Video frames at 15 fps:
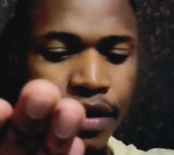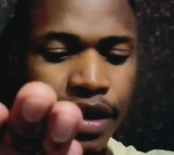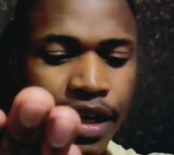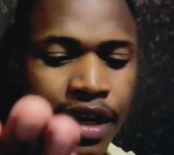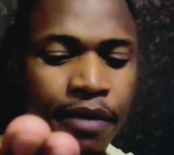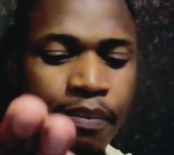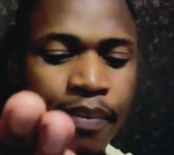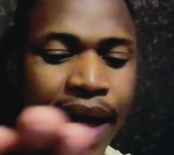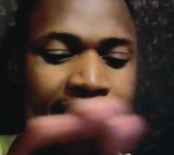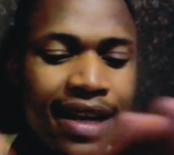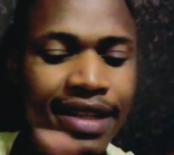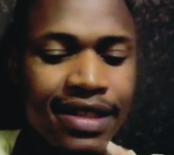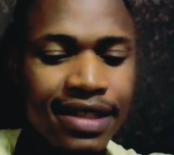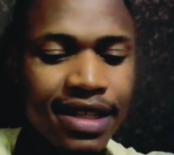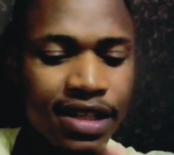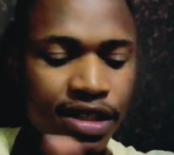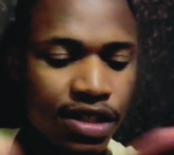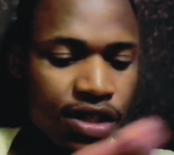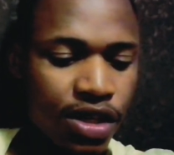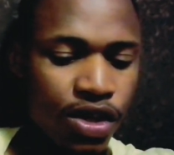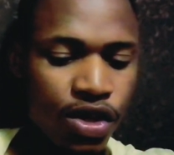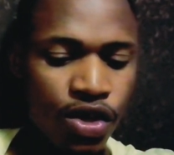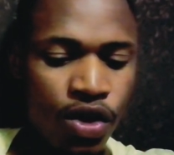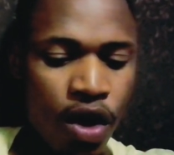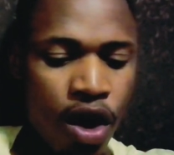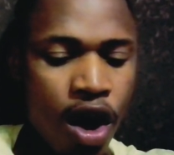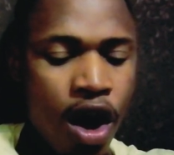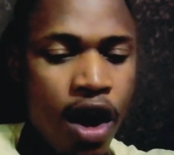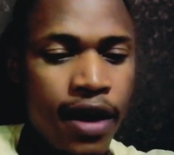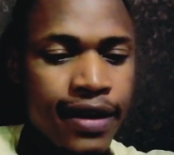he balances your
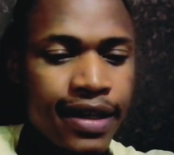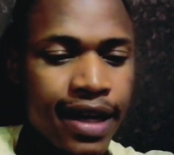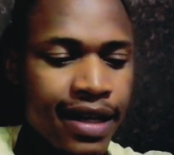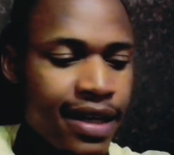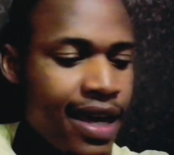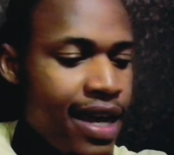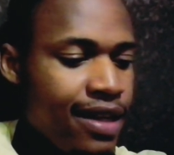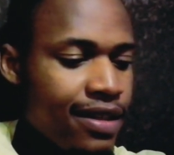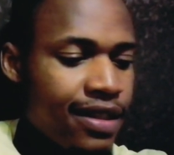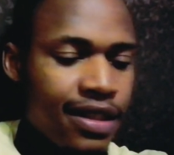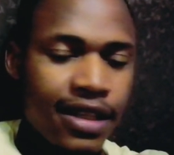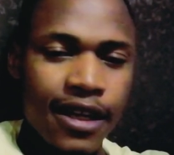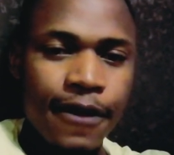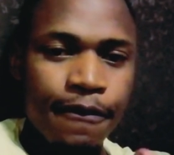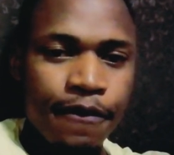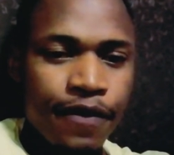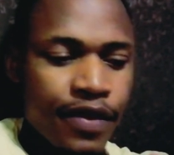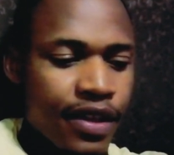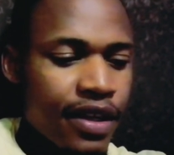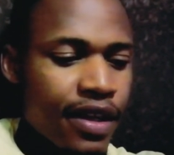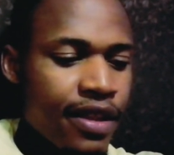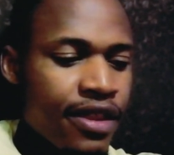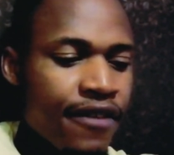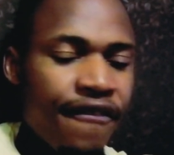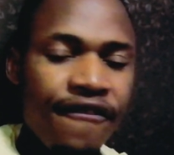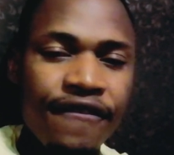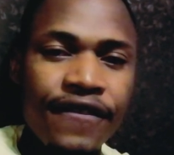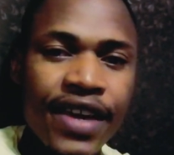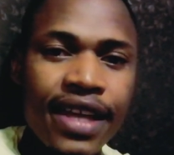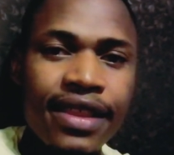heart against the
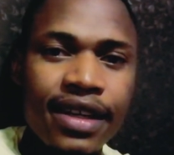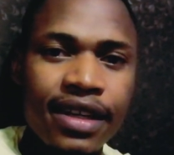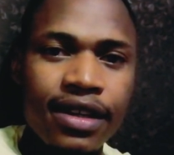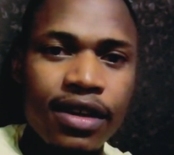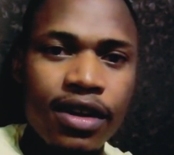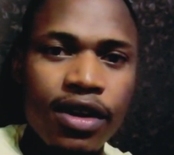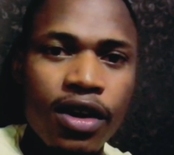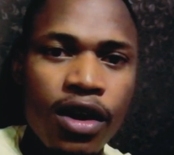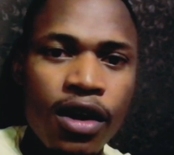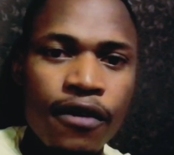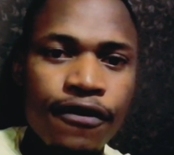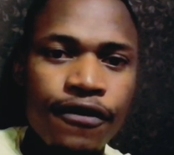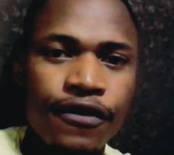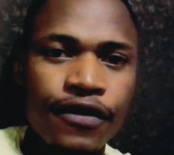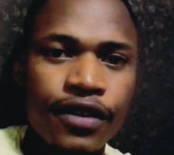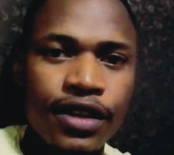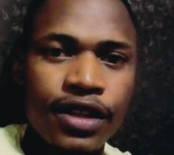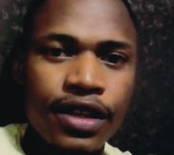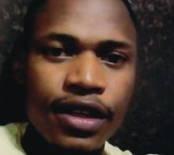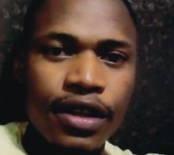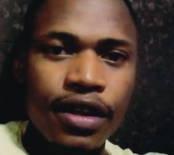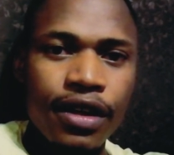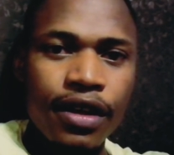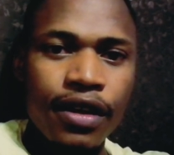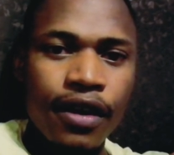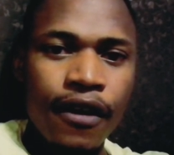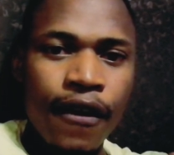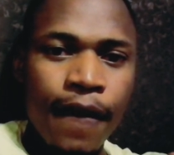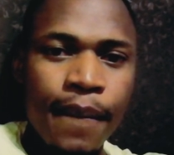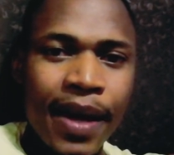feather of
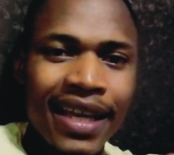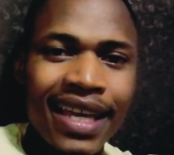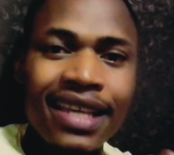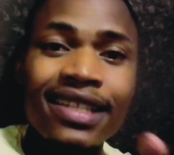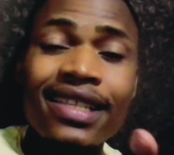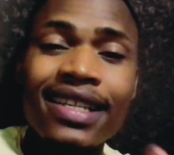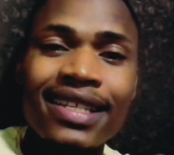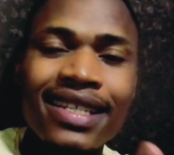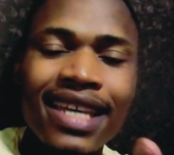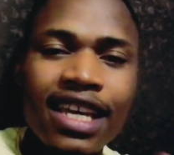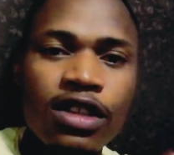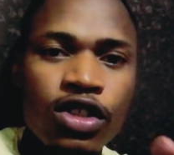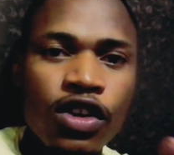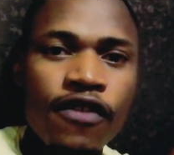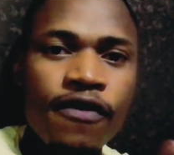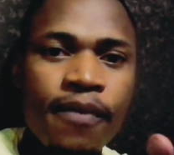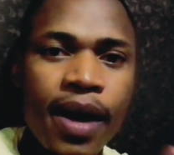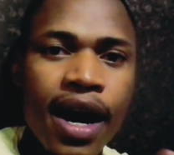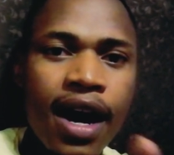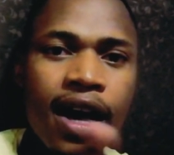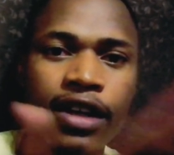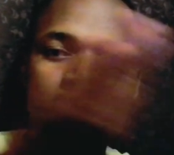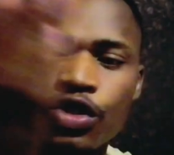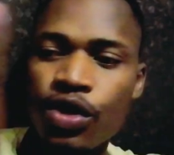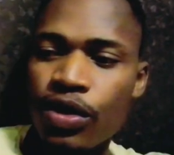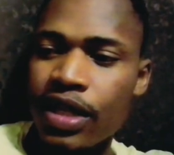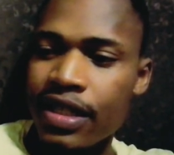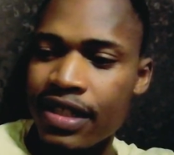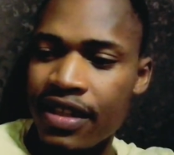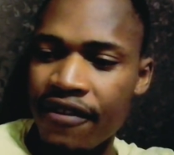against the scales of Ma'at. So
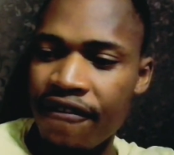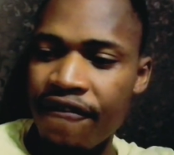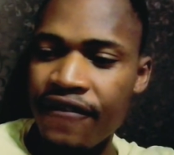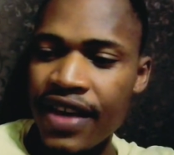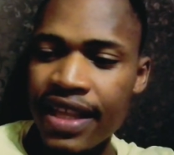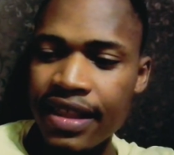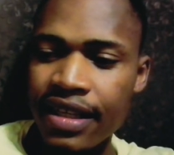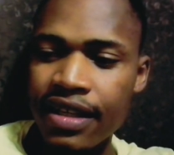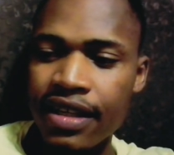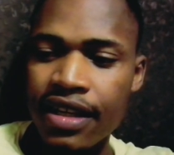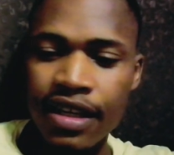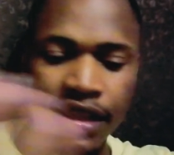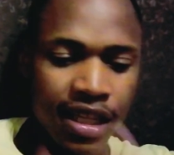there's the feather.